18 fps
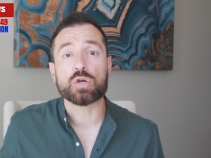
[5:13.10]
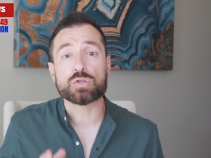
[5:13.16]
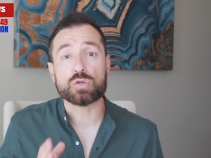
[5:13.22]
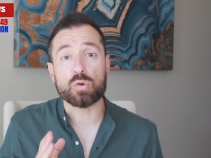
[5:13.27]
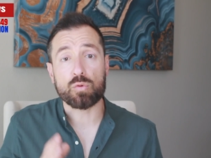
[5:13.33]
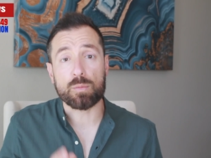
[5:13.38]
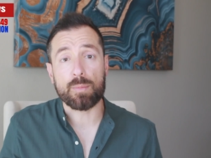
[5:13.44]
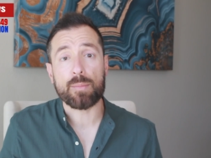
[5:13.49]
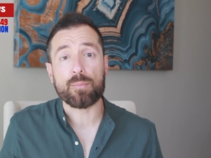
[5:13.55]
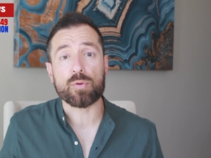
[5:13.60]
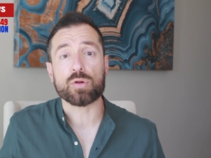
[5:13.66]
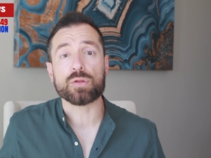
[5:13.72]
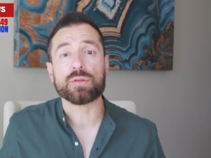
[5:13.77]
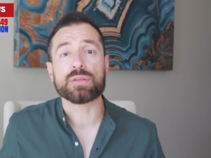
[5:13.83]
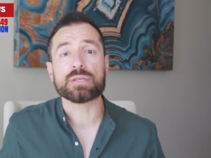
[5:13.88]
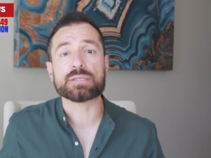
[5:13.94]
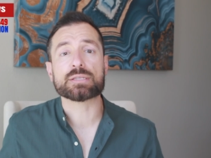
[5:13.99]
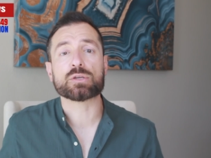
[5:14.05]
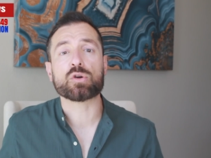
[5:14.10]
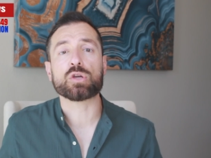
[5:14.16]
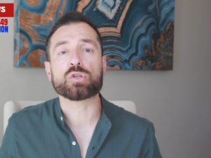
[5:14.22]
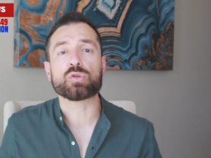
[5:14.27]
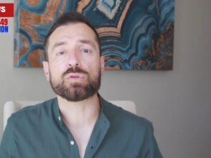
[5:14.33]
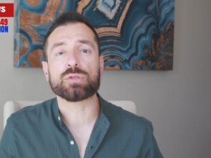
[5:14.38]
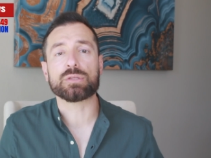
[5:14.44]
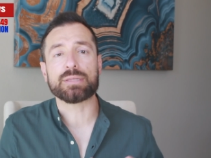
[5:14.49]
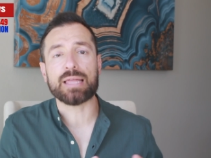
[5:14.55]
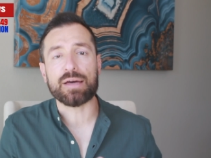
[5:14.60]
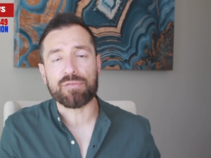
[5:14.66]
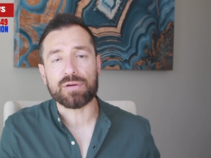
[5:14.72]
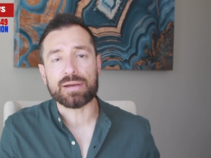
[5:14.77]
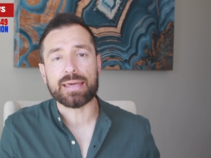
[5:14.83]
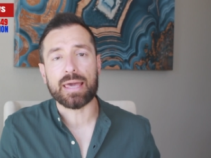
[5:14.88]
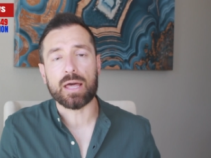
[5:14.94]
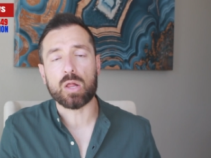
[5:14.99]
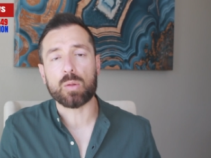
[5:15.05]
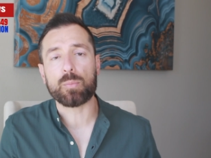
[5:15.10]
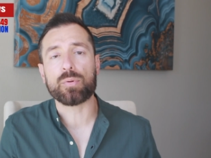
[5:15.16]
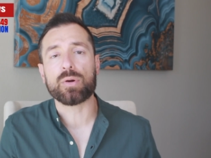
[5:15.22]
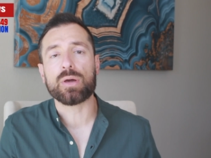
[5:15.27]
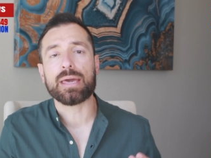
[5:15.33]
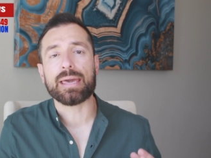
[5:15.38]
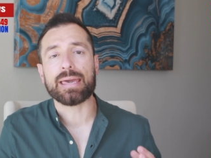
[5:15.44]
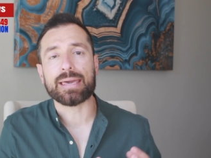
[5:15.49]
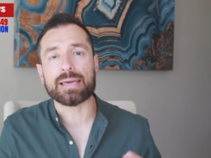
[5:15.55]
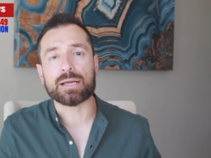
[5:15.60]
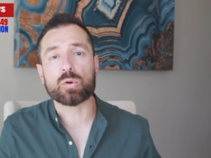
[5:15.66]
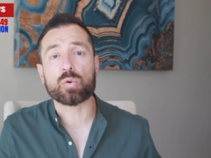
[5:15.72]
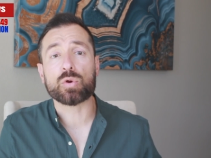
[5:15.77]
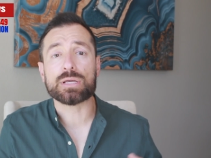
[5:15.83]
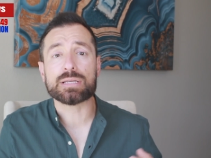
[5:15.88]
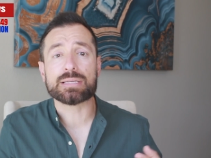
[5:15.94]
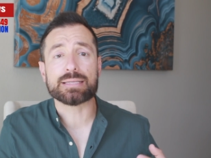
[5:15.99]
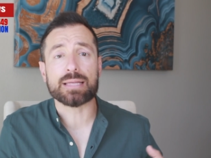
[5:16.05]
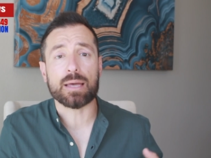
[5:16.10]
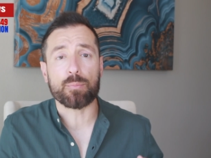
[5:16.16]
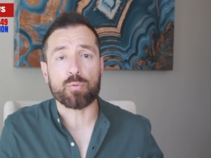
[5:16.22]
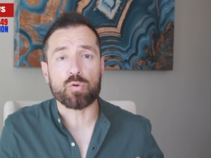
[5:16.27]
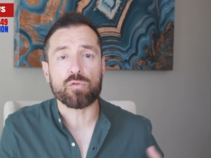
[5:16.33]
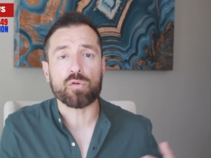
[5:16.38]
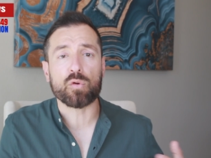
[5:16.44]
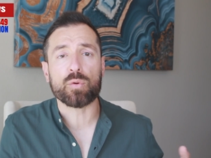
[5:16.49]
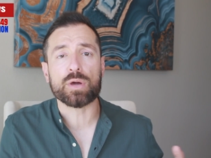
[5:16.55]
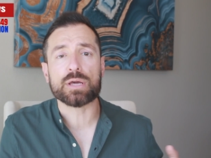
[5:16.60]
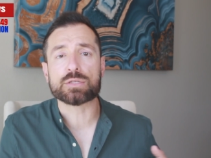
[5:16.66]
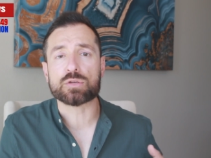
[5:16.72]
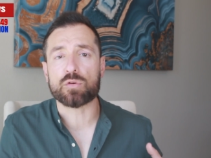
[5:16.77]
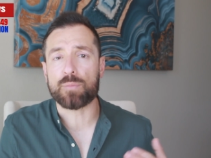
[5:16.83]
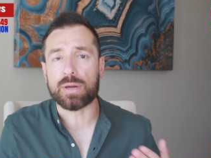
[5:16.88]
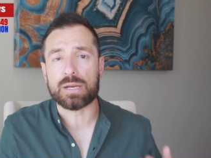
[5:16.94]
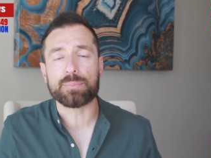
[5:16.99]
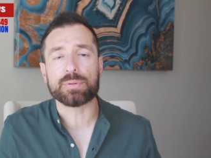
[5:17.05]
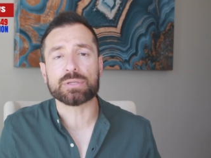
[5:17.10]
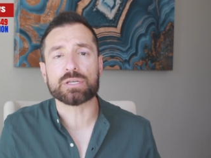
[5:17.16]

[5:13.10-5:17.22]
So remember, this is going to definitely help increase the approval rates of many